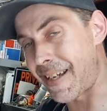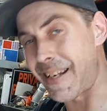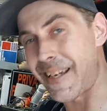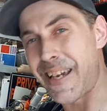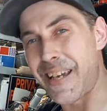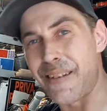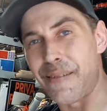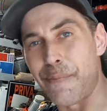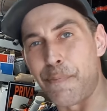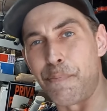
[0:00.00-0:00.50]
going to
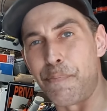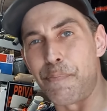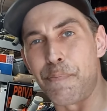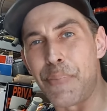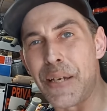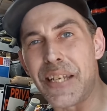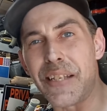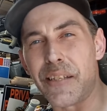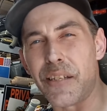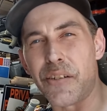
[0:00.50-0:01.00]
get
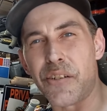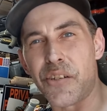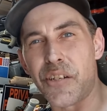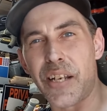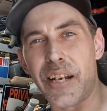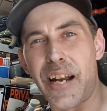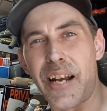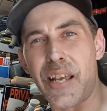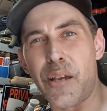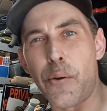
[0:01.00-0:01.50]
beat to
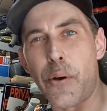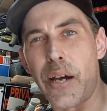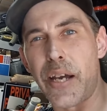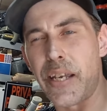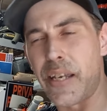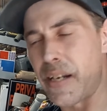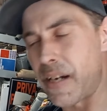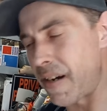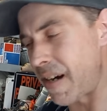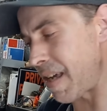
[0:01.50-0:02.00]
shit
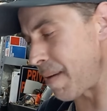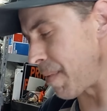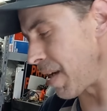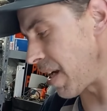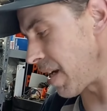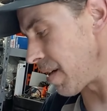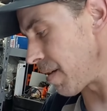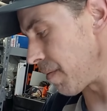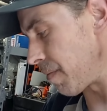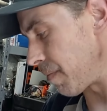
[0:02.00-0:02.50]
anyway, you know what I
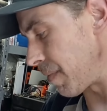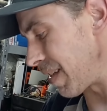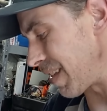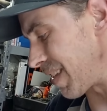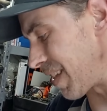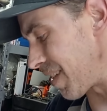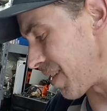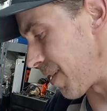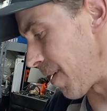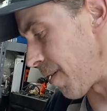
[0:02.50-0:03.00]
mean?
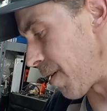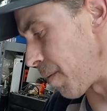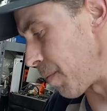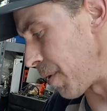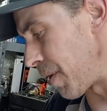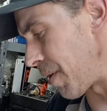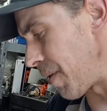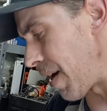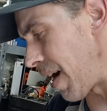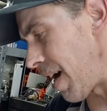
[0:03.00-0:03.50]
Like this
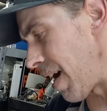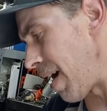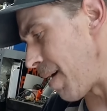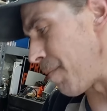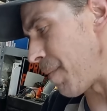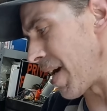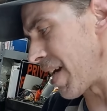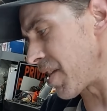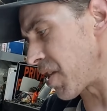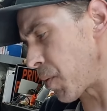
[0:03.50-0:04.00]
DuraBlue, I, I
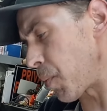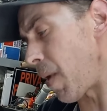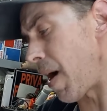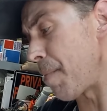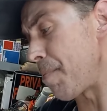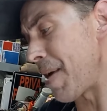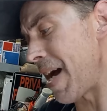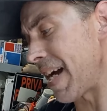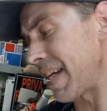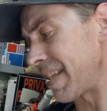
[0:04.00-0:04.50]
might
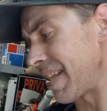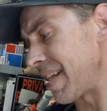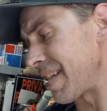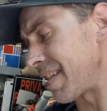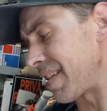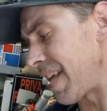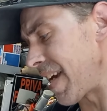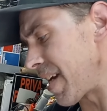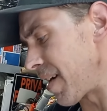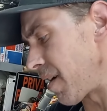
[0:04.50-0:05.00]
swap back to
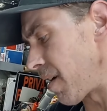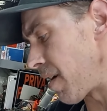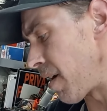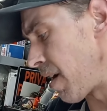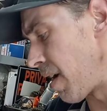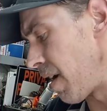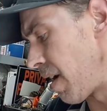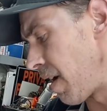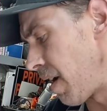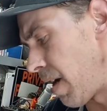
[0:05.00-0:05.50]
this later.
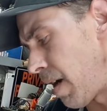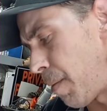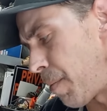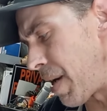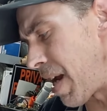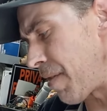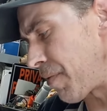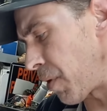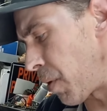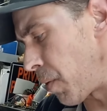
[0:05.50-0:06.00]
I'm
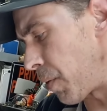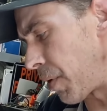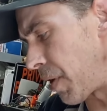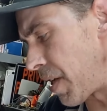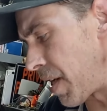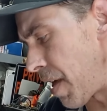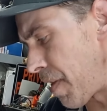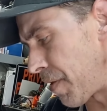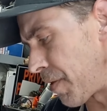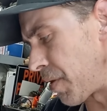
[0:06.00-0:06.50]
going to have to order
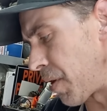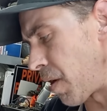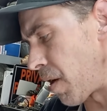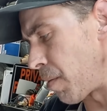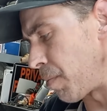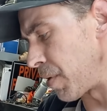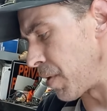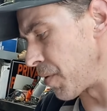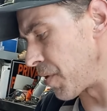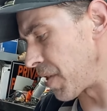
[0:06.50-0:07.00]
another
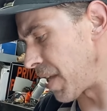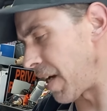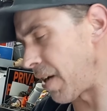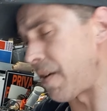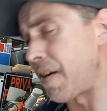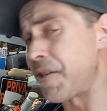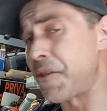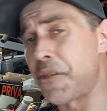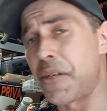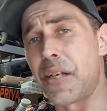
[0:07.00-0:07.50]
DuraBlue
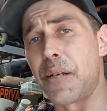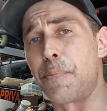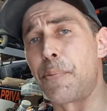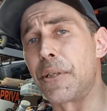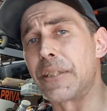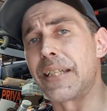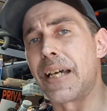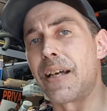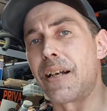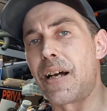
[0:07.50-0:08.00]
sticker. I shouldn't have
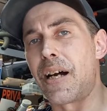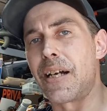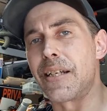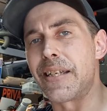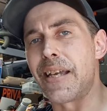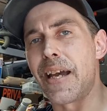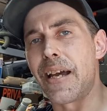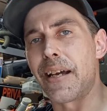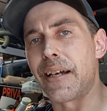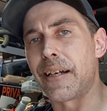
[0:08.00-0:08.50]
put that on
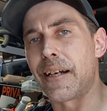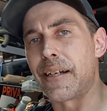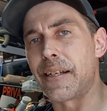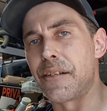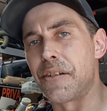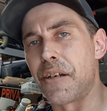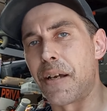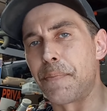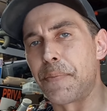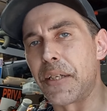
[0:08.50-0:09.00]
yet. I kind
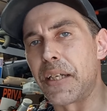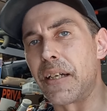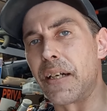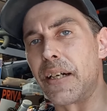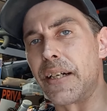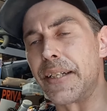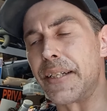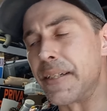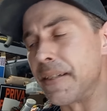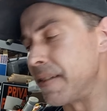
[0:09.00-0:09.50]
of jumped the
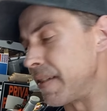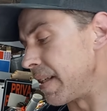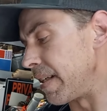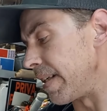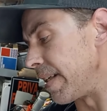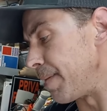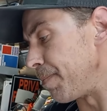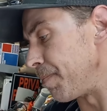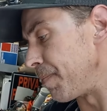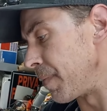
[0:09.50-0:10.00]
gun.
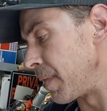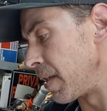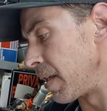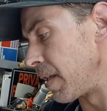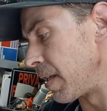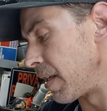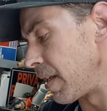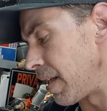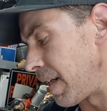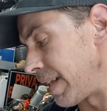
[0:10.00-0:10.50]
Um,
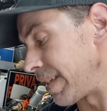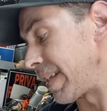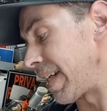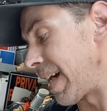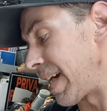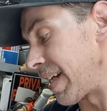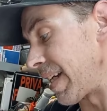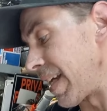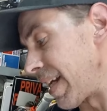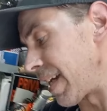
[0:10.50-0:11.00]
I think
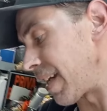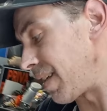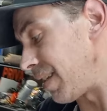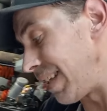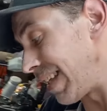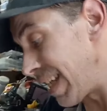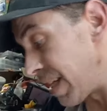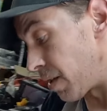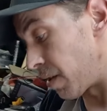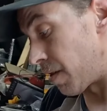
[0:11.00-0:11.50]
I can get it
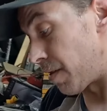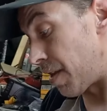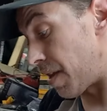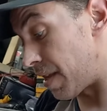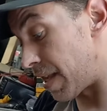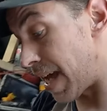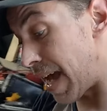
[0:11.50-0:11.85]
cleaner than